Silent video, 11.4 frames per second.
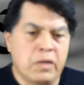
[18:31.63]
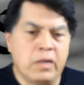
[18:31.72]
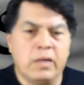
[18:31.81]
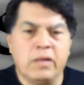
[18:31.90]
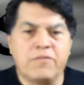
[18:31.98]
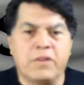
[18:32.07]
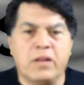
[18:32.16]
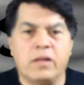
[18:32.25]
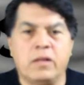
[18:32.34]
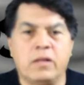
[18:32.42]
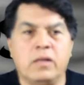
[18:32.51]
in any
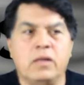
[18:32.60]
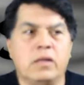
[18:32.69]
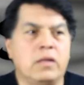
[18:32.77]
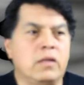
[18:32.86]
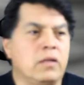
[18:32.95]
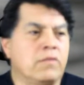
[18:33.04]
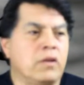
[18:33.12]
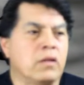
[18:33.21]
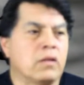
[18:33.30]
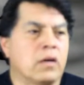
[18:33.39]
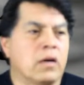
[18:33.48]

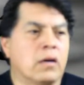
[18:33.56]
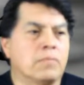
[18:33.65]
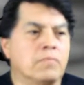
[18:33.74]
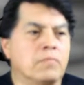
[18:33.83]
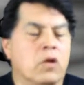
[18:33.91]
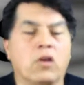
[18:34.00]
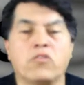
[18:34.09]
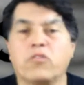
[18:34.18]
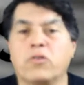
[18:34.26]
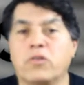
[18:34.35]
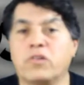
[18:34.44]
event,
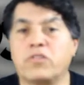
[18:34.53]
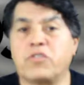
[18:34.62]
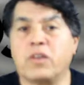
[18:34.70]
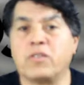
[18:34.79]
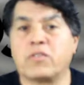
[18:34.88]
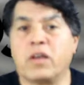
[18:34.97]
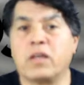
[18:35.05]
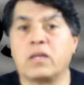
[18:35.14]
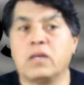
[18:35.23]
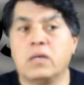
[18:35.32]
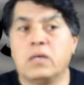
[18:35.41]
also there's things
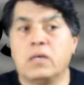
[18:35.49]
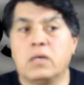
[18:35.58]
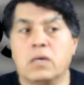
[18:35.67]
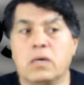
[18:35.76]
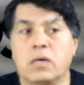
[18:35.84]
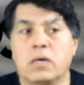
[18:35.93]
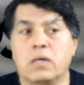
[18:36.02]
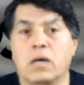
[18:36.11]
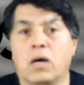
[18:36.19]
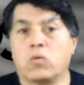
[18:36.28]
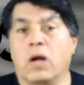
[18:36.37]
like
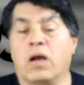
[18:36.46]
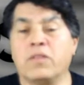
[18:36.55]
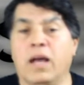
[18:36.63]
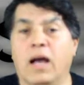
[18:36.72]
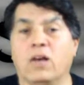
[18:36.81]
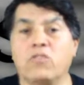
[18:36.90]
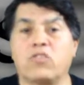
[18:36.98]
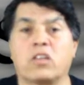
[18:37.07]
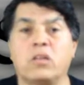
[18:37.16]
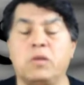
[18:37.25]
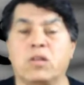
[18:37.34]
around the house
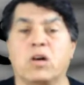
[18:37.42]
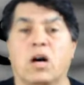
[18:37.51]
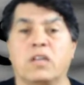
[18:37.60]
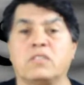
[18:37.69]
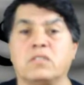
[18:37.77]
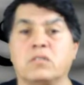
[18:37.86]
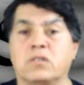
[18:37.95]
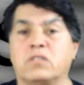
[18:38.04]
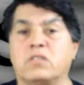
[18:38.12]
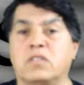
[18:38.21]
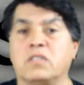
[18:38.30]
that could be causing
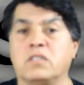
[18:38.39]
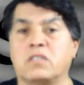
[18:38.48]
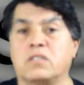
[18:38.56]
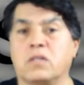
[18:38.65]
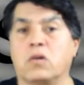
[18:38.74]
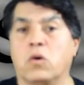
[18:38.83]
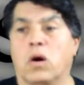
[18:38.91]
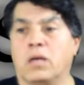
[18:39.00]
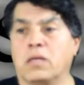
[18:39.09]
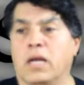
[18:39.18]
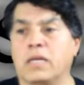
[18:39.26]
those things that go
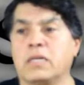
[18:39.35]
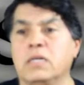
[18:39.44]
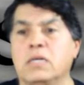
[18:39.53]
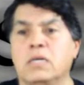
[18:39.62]
on, like